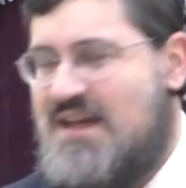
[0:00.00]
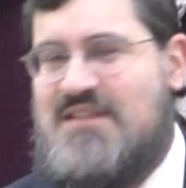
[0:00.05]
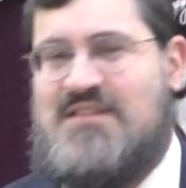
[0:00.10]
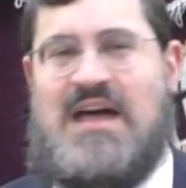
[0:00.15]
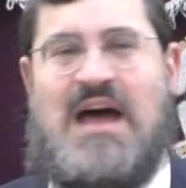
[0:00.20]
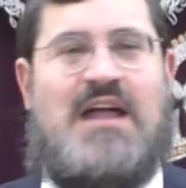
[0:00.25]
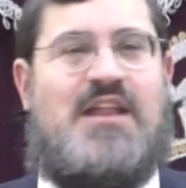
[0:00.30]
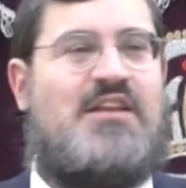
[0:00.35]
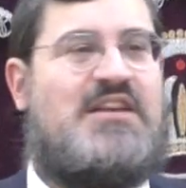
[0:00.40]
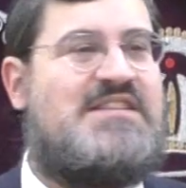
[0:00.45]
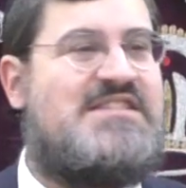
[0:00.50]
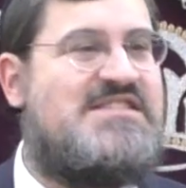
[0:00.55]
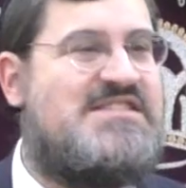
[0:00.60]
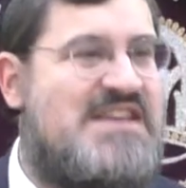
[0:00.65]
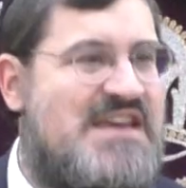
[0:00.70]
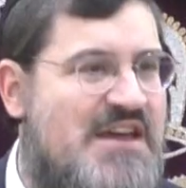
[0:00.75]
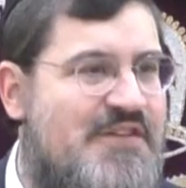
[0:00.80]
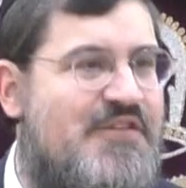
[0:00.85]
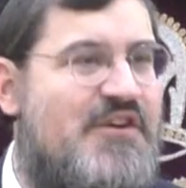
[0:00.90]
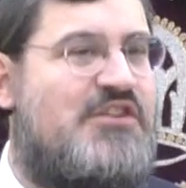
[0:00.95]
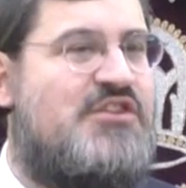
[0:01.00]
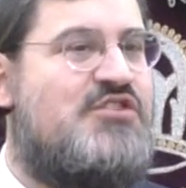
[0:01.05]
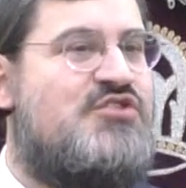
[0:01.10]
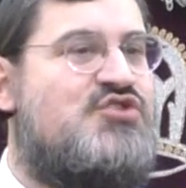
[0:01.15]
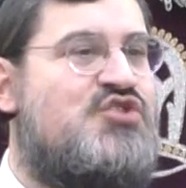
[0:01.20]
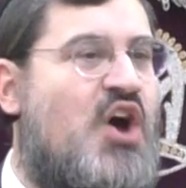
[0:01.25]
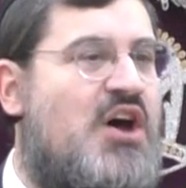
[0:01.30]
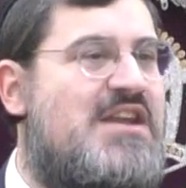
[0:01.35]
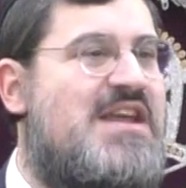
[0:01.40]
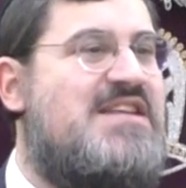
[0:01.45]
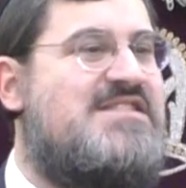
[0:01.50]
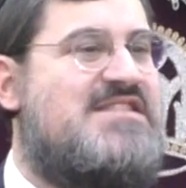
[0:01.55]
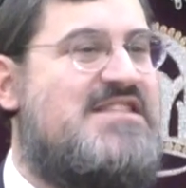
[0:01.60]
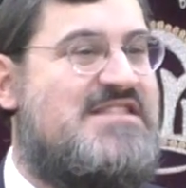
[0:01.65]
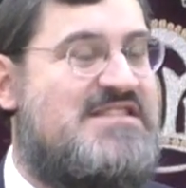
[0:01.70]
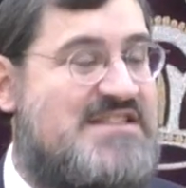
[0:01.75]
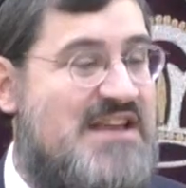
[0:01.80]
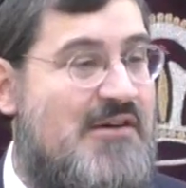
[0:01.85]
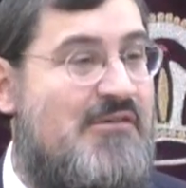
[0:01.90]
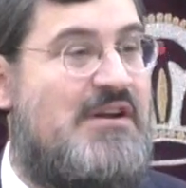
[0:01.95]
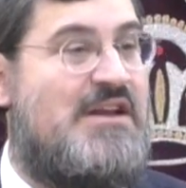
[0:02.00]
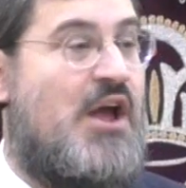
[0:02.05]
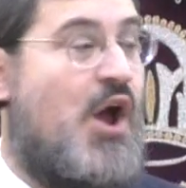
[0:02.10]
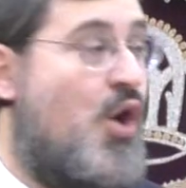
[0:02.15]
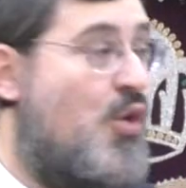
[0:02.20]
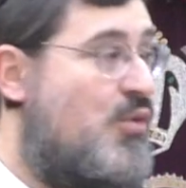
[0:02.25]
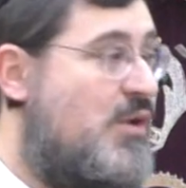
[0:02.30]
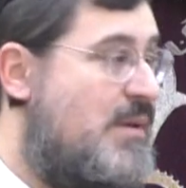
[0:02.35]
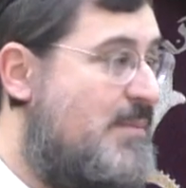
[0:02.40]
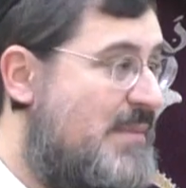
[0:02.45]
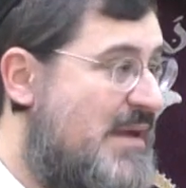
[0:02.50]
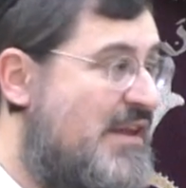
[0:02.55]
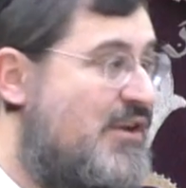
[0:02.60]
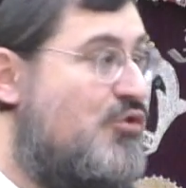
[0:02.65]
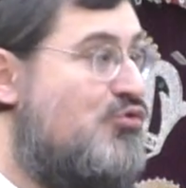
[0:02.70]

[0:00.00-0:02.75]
that ksiva does not necessarily only mean